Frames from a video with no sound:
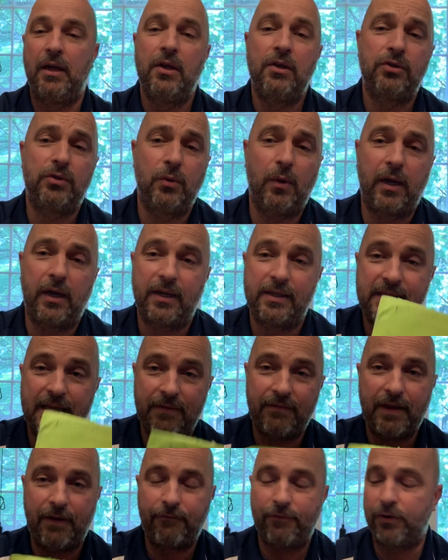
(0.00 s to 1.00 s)
So I'm gonna save
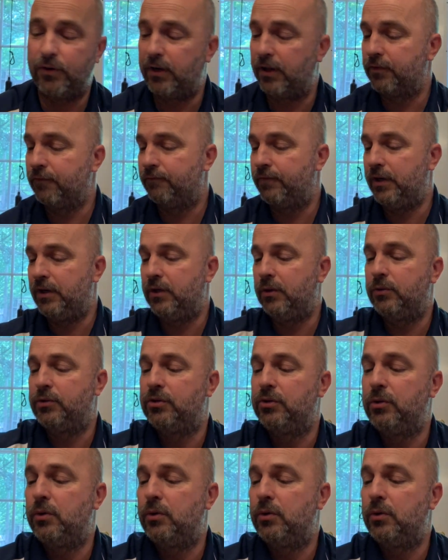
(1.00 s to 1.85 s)
that for another video so